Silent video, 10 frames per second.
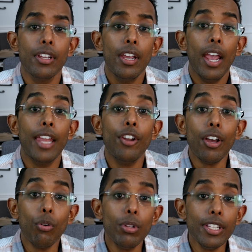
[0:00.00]
And
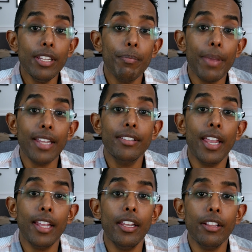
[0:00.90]
not only
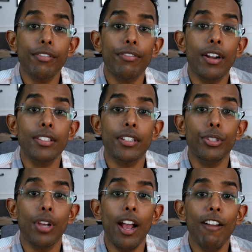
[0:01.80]
maintaining the friends that
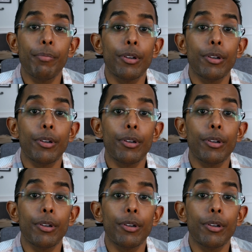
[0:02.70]
you have,